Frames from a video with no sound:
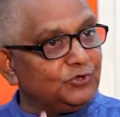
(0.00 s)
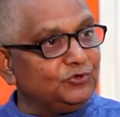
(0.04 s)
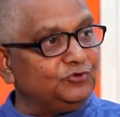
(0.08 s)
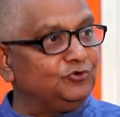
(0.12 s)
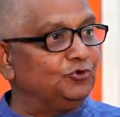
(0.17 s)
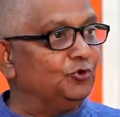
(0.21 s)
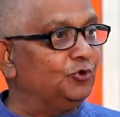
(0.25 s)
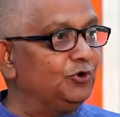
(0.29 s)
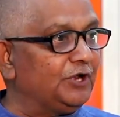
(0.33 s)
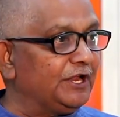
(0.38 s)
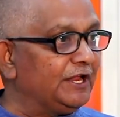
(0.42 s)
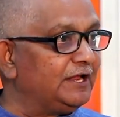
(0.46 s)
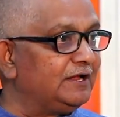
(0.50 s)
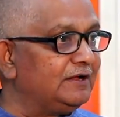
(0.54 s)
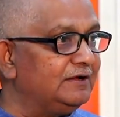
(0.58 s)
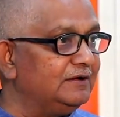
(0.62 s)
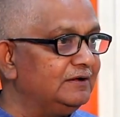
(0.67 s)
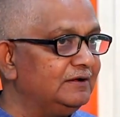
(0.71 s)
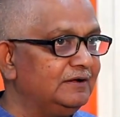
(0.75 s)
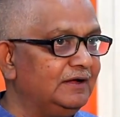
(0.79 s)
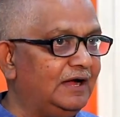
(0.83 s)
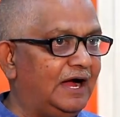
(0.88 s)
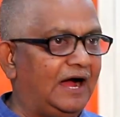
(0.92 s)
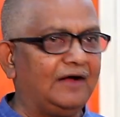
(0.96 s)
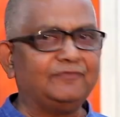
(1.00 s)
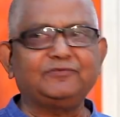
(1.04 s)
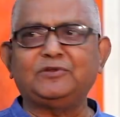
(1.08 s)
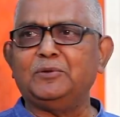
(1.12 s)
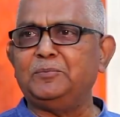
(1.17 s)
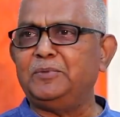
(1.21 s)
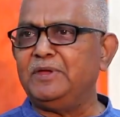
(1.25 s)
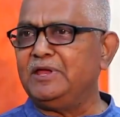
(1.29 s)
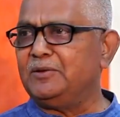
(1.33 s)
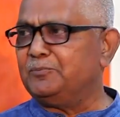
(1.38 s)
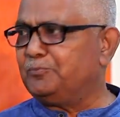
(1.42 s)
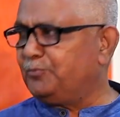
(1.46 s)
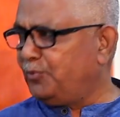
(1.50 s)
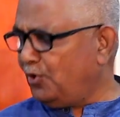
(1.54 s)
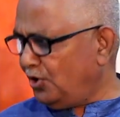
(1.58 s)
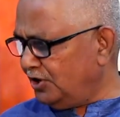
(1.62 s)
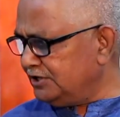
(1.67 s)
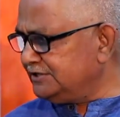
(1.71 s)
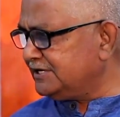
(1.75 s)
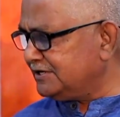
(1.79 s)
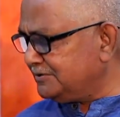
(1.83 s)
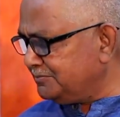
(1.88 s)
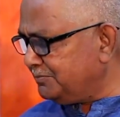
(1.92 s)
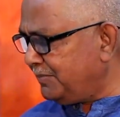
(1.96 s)
Zurich after being
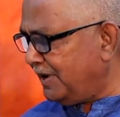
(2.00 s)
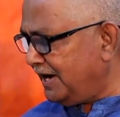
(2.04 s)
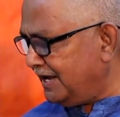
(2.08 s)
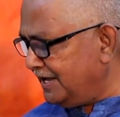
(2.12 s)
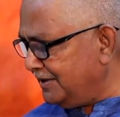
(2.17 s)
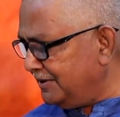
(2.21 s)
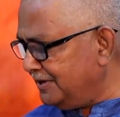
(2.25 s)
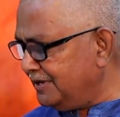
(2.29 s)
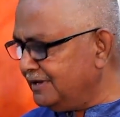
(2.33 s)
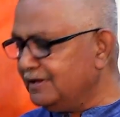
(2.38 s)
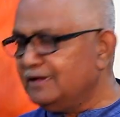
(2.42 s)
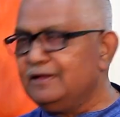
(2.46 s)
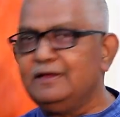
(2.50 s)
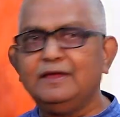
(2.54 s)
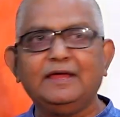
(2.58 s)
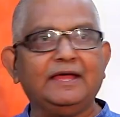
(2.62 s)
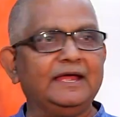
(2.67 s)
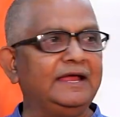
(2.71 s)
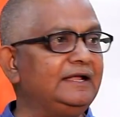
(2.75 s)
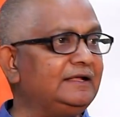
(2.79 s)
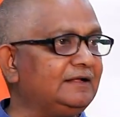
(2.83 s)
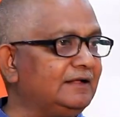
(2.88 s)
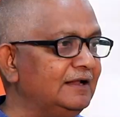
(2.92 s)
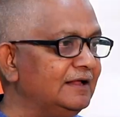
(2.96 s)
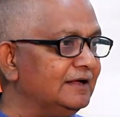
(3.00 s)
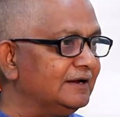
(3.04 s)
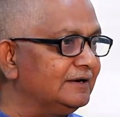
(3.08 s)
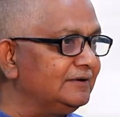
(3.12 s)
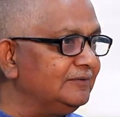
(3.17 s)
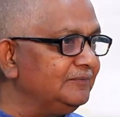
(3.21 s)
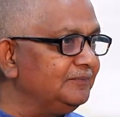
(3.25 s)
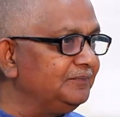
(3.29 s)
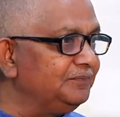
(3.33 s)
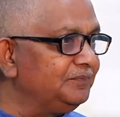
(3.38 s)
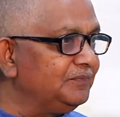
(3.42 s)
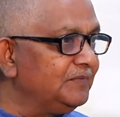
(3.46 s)
poisoned by Hitler,